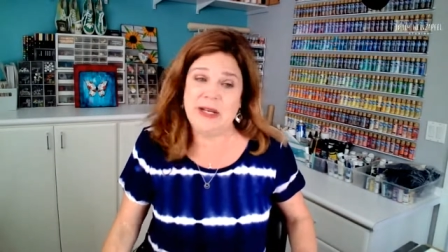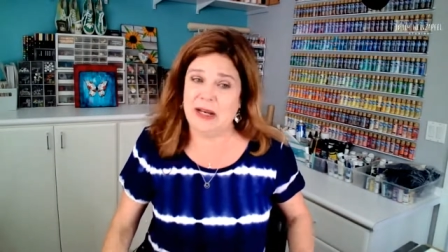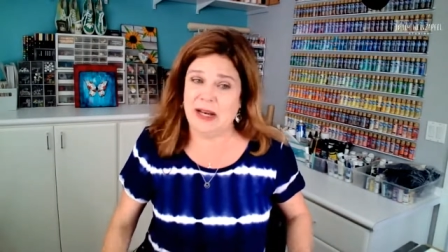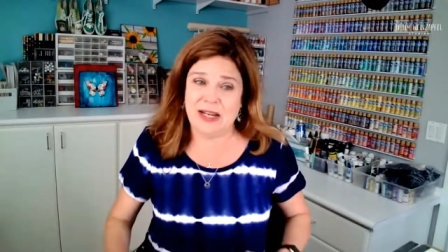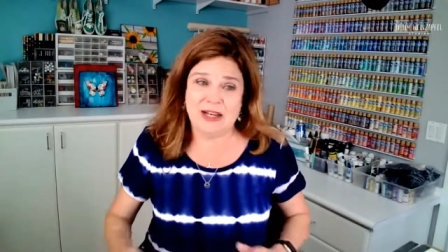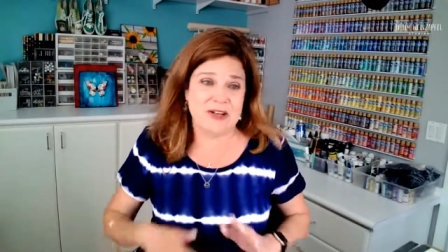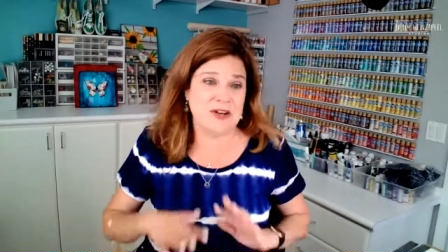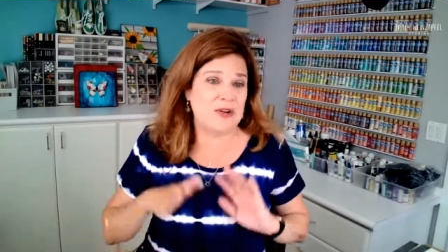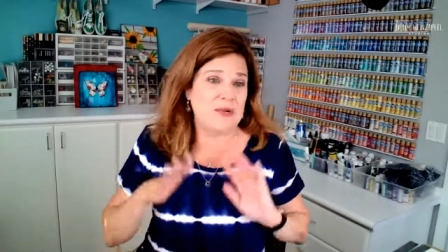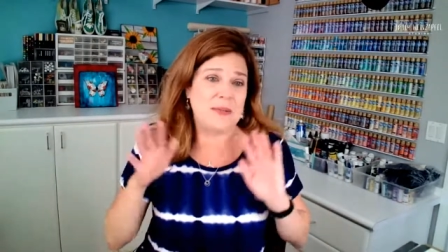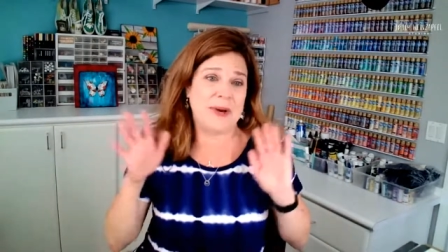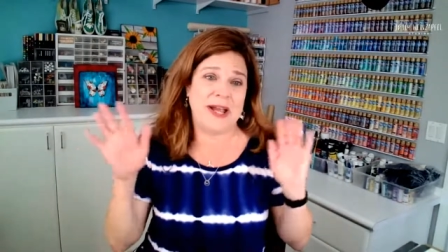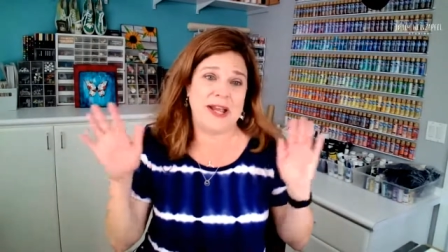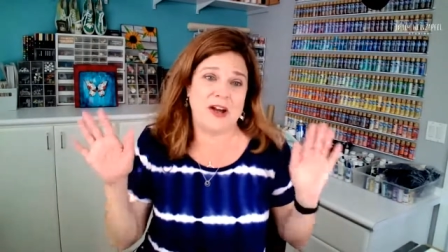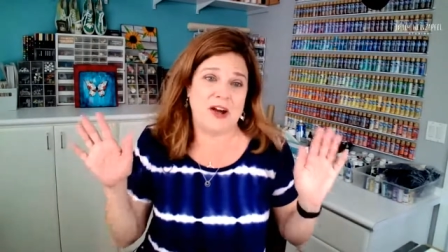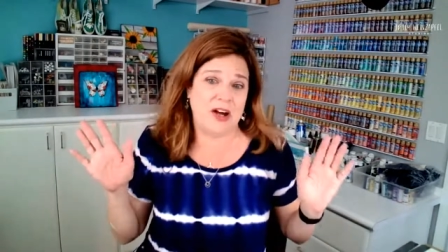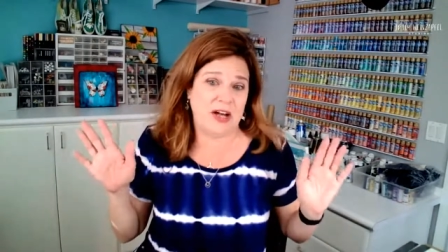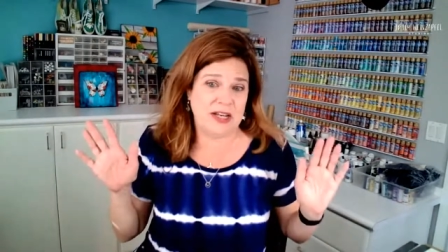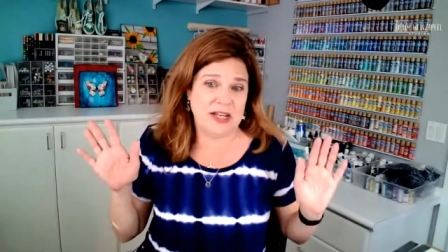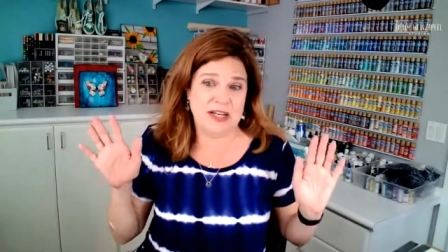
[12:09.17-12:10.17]
and I know my
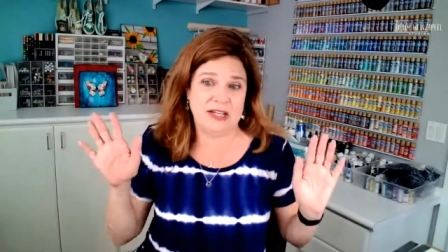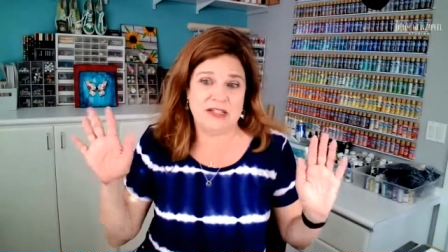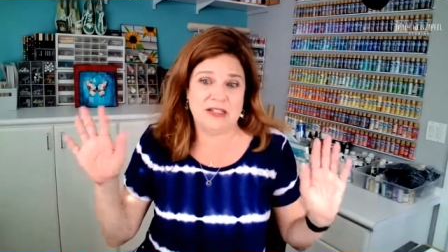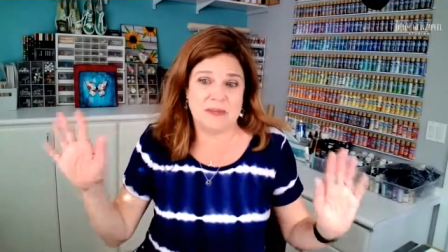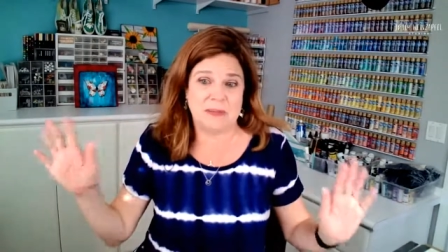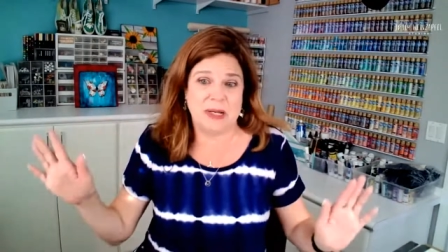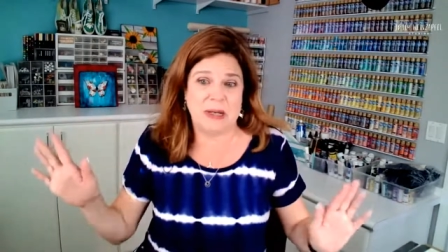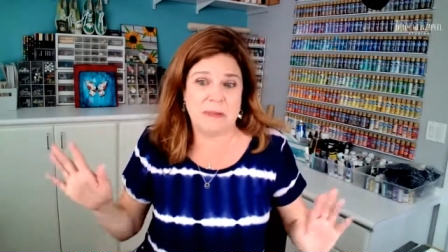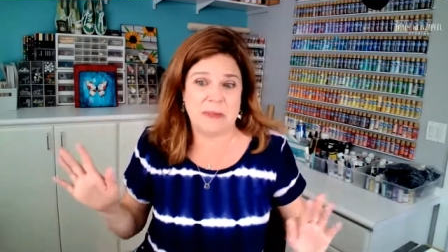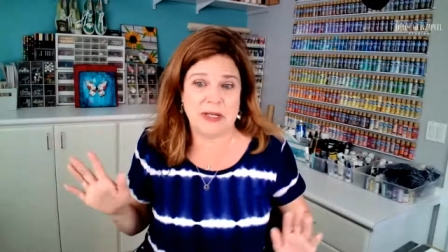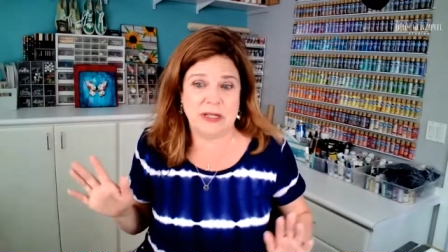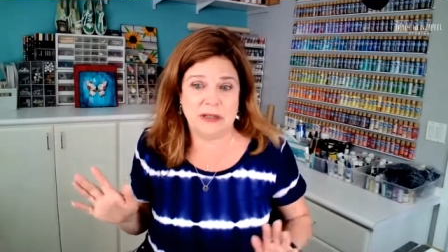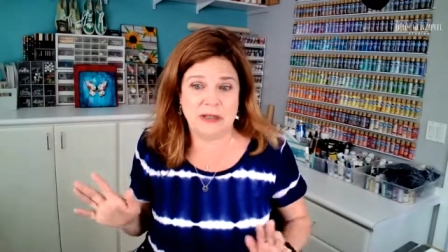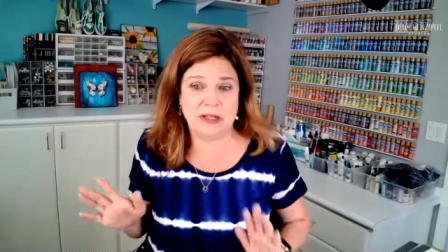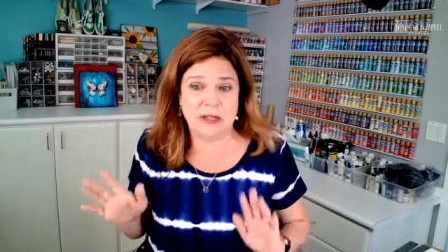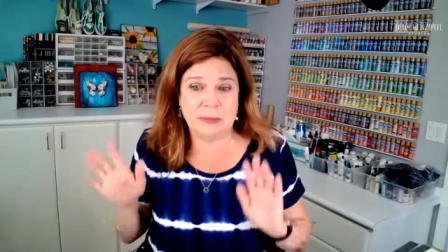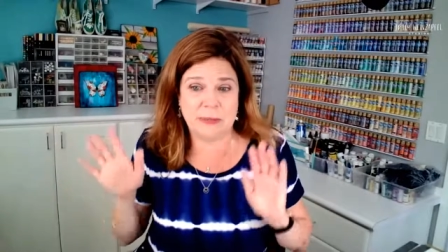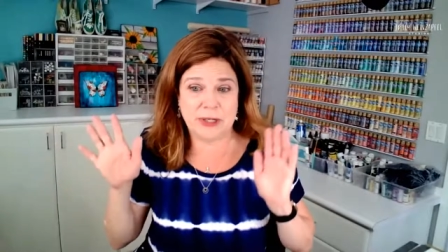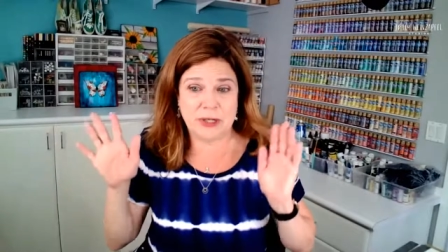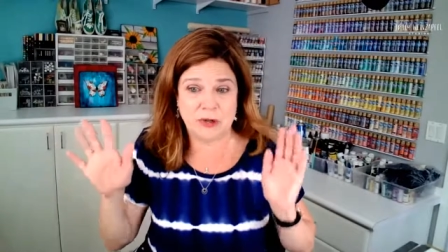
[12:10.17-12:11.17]
audience might be a
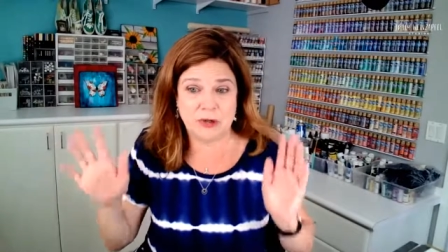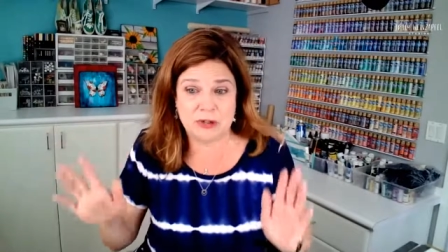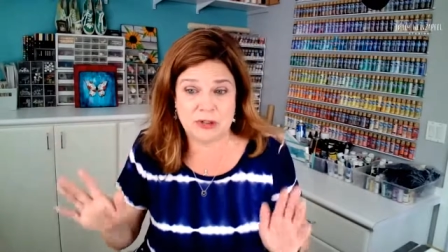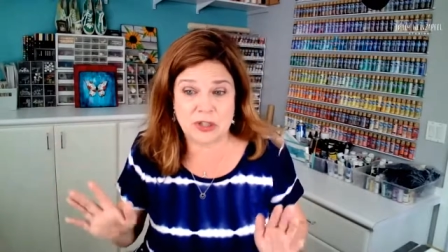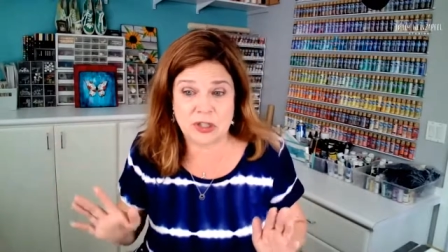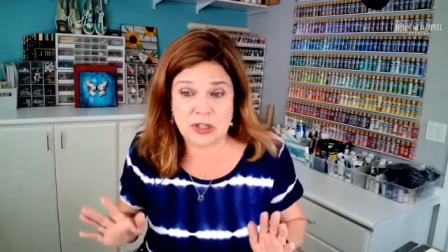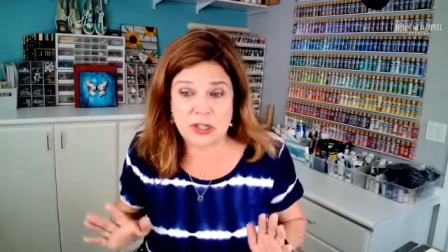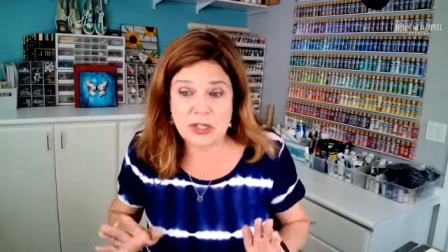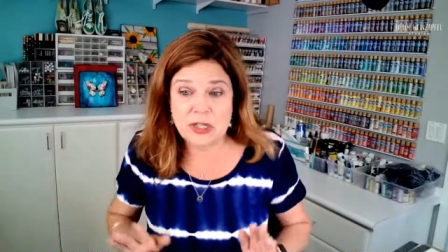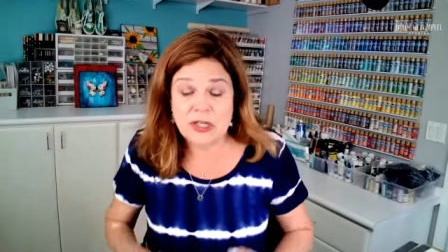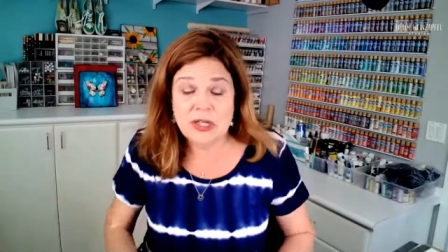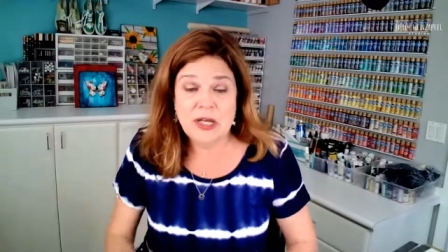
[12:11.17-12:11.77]
little bit older,